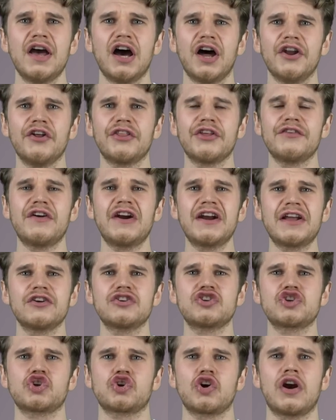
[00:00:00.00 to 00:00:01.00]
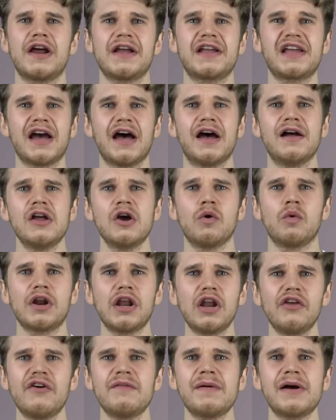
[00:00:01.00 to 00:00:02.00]
Another very good striker. What
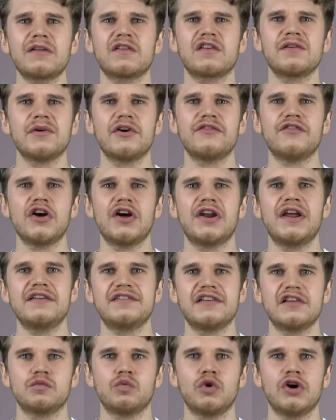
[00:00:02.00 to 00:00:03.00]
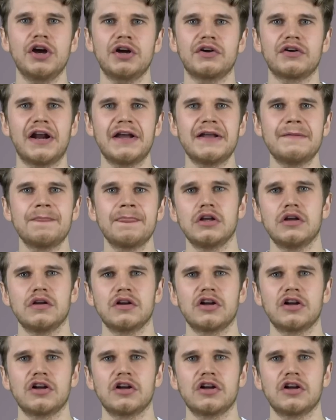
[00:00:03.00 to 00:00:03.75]
I love about Timo Werner is his work rate.